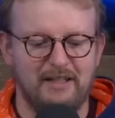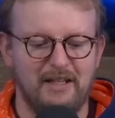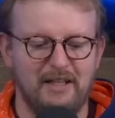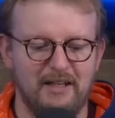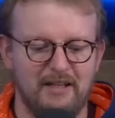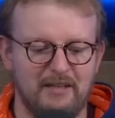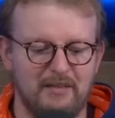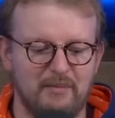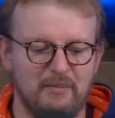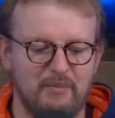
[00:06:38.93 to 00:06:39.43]

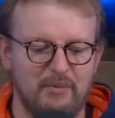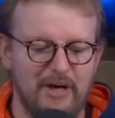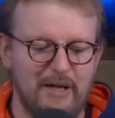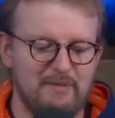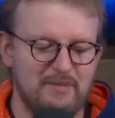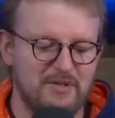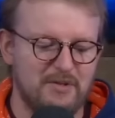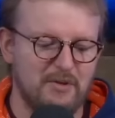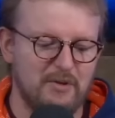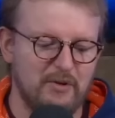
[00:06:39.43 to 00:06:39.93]
in Bram
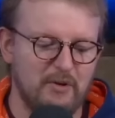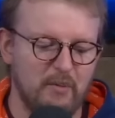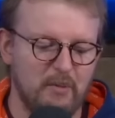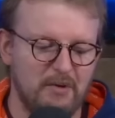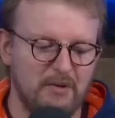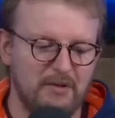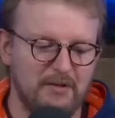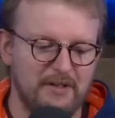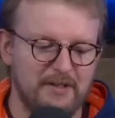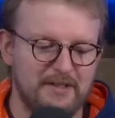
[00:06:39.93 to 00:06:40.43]
Stoker
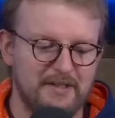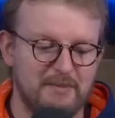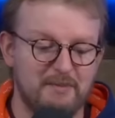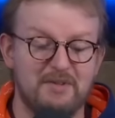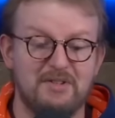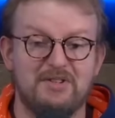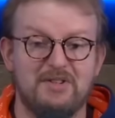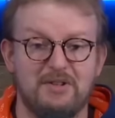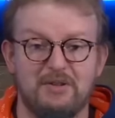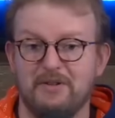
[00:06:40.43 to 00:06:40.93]
world, it's a
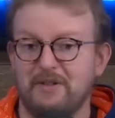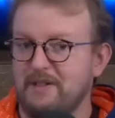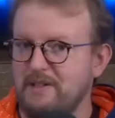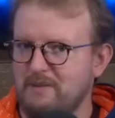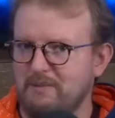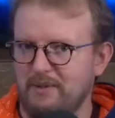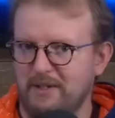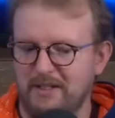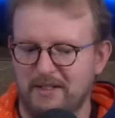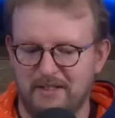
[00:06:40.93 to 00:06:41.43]
Mysterious
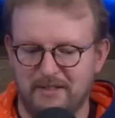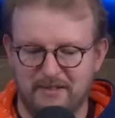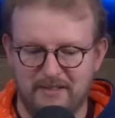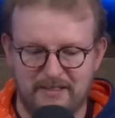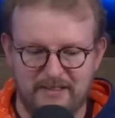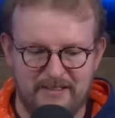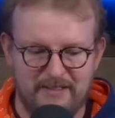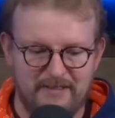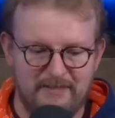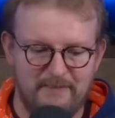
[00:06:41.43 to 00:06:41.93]
Blood
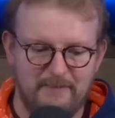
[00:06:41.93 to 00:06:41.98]
Illness.